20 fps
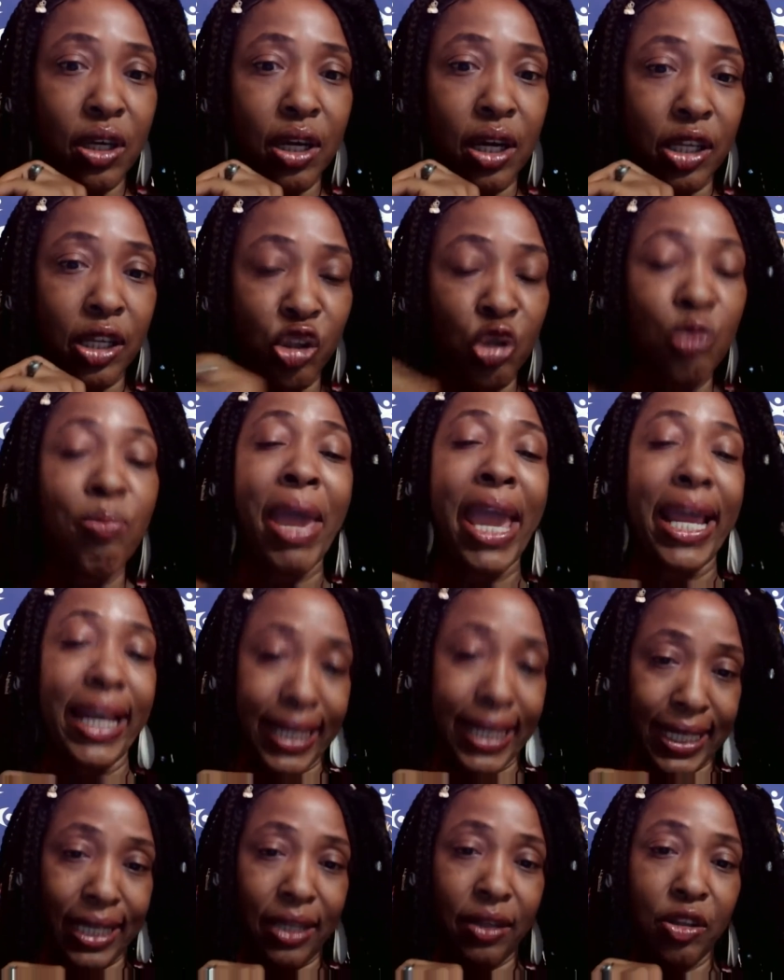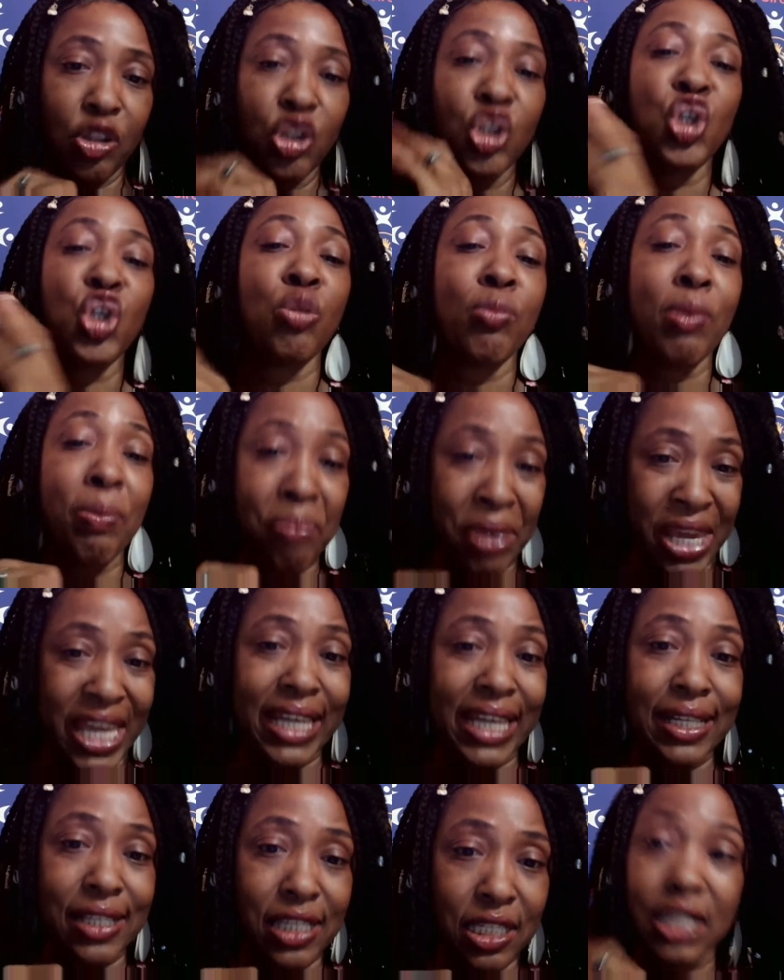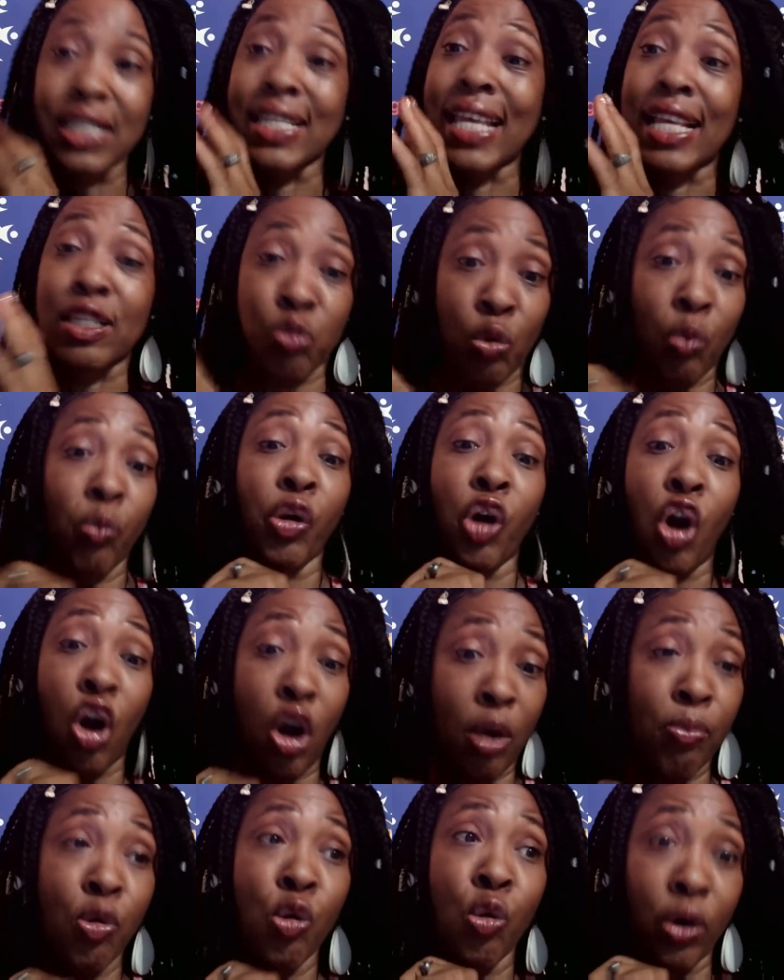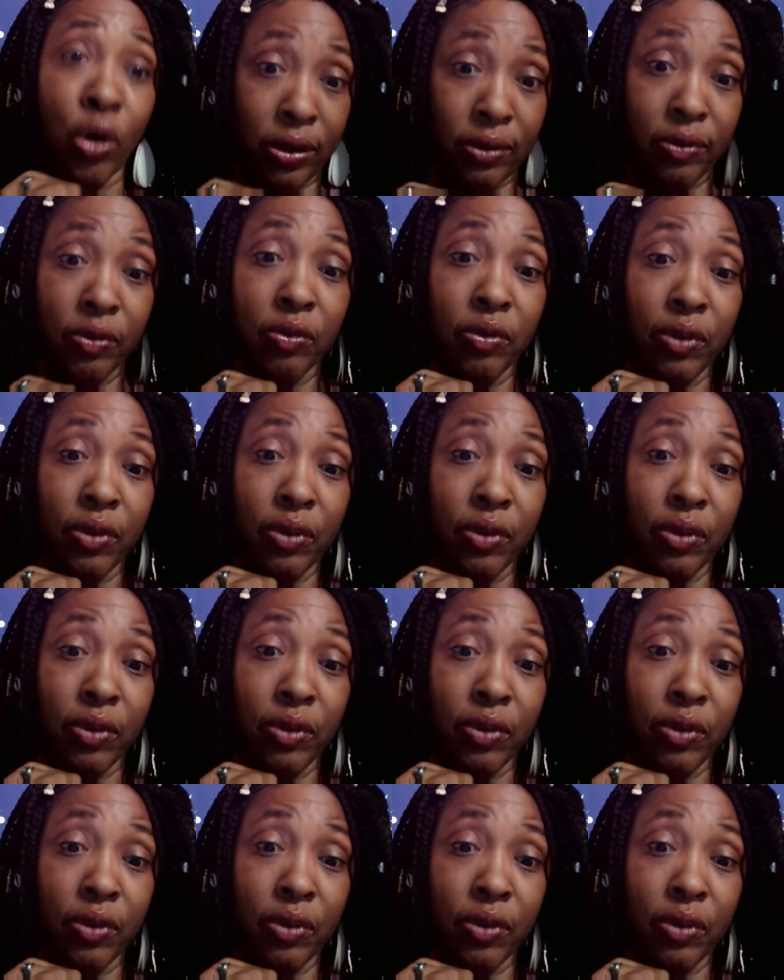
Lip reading: a human beings, because that's what we're all born.